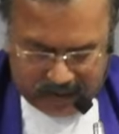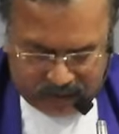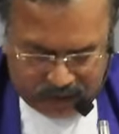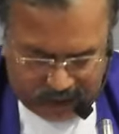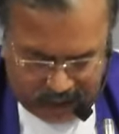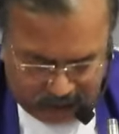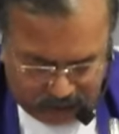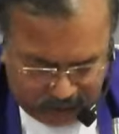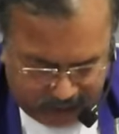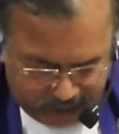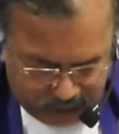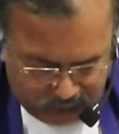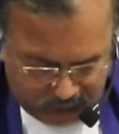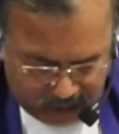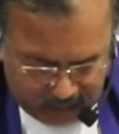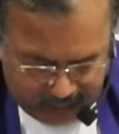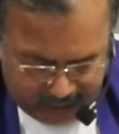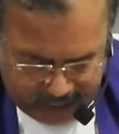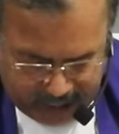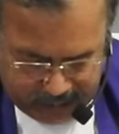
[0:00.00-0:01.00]
Church has
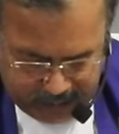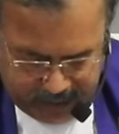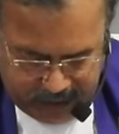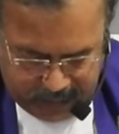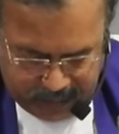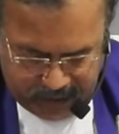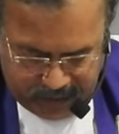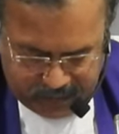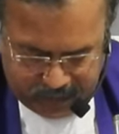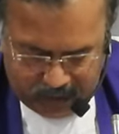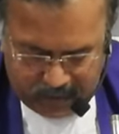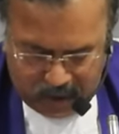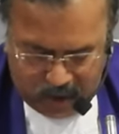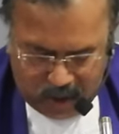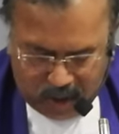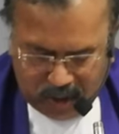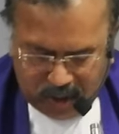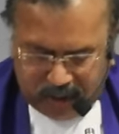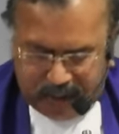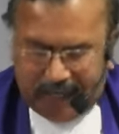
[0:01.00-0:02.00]
to liberate people from
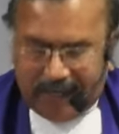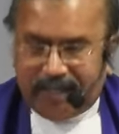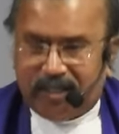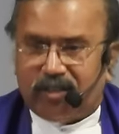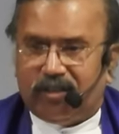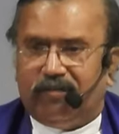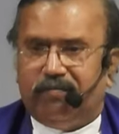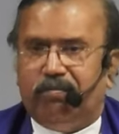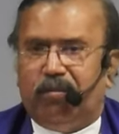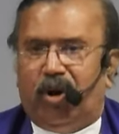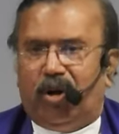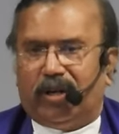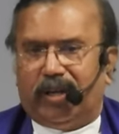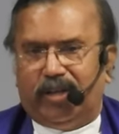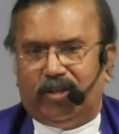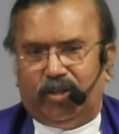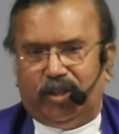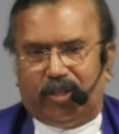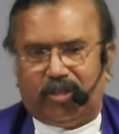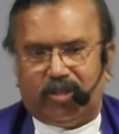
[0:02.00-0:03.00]
all kinds of
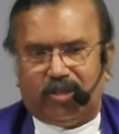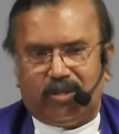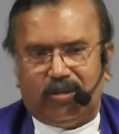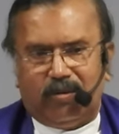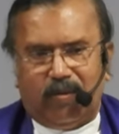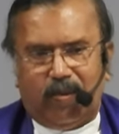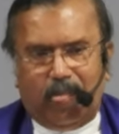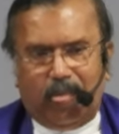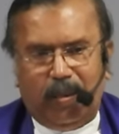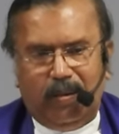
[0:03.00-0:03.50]
bondages.